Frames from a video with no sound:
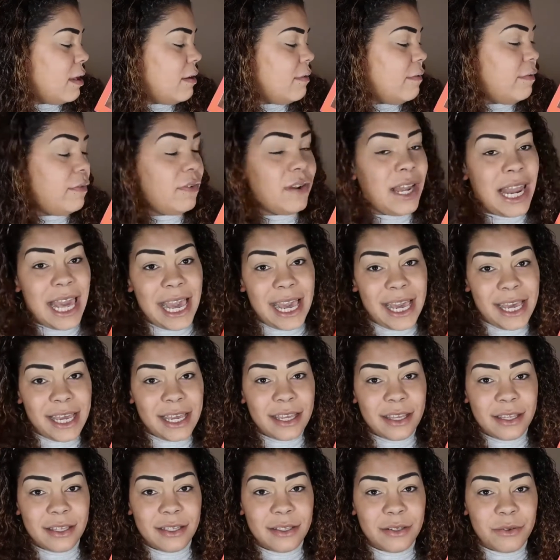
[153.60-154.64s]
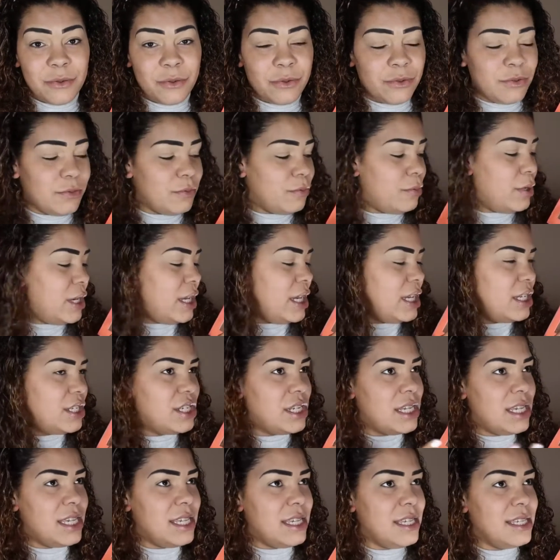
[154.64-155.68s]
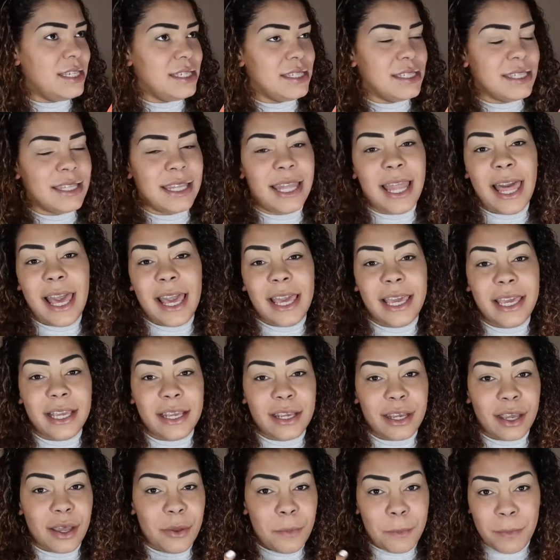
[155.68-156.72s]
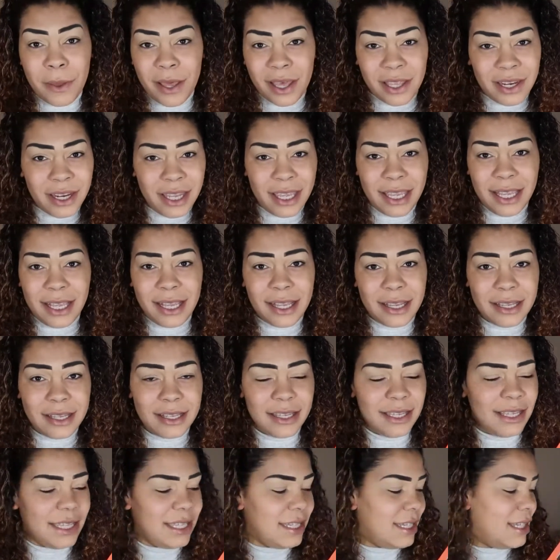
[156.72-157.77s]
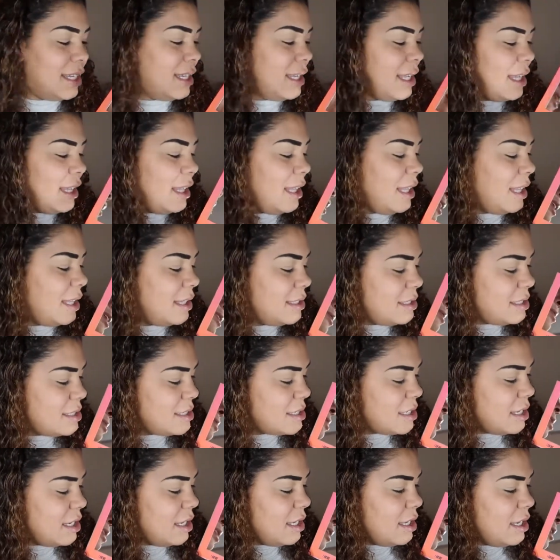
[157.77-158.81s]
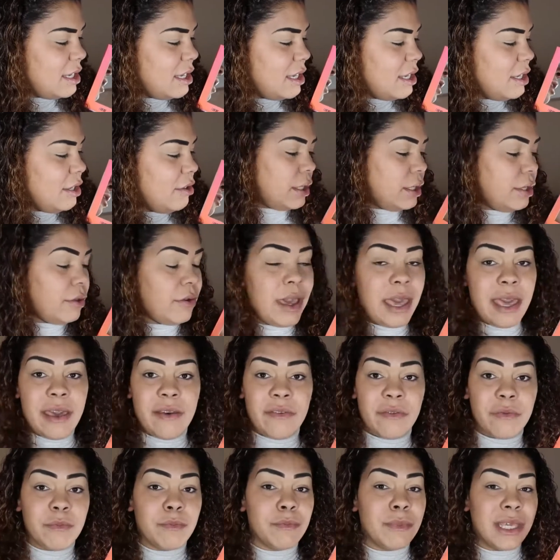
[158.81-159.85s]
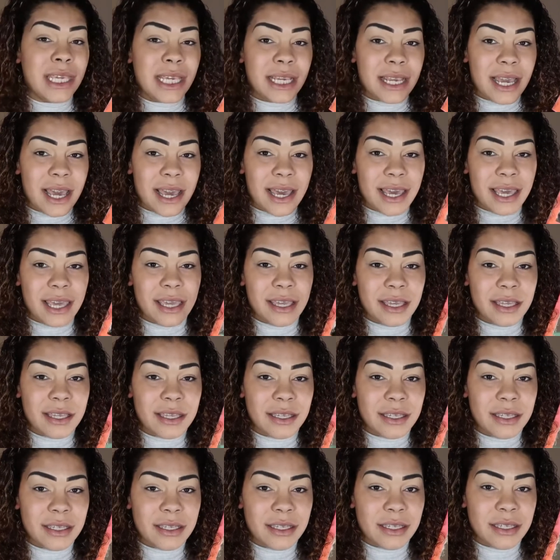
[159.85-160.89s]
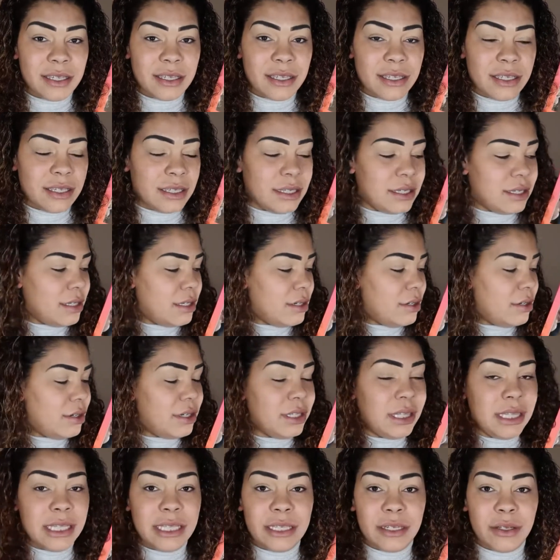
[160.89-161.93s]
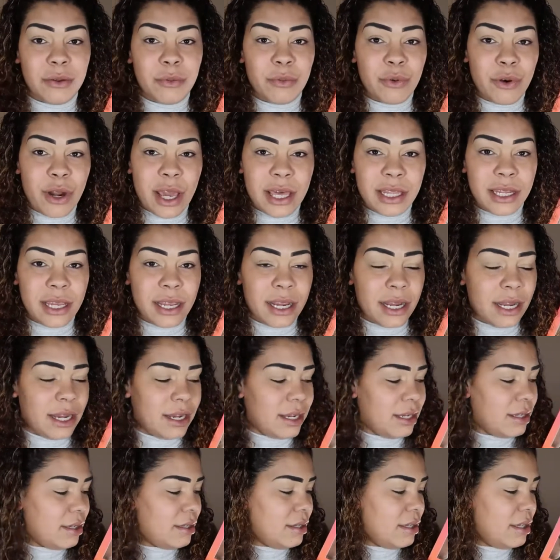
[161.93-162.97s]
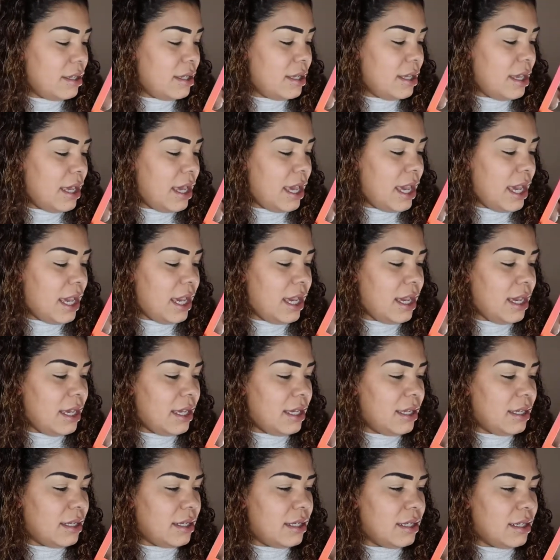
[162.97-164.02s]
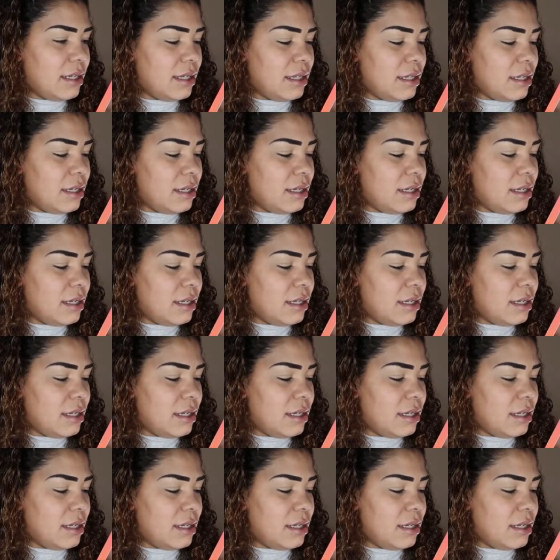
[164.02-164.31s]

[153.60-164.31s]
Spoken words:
Vla, which is like a pudding in the Netherlands. You have NIKKIE, her little brother, and